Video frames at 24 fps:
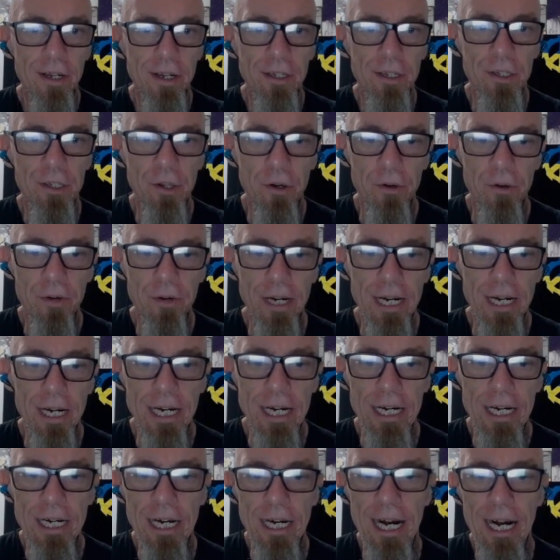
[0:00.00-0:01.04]
So
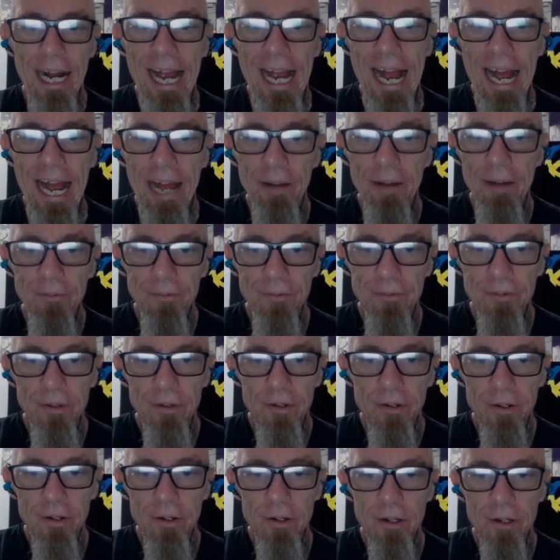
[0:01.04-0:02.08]
I have
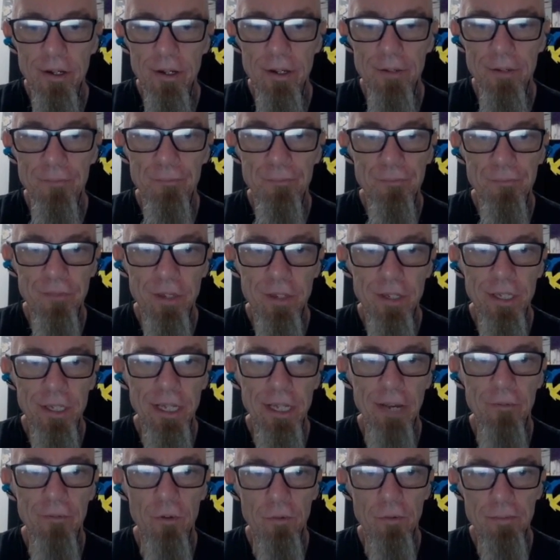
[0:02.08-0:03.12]

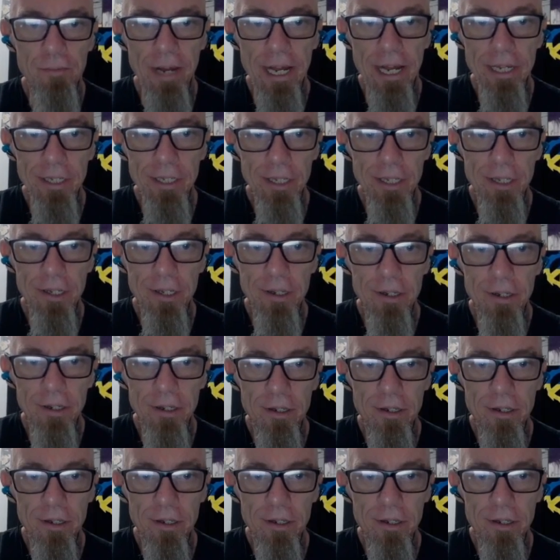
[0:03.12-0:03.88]
several pets.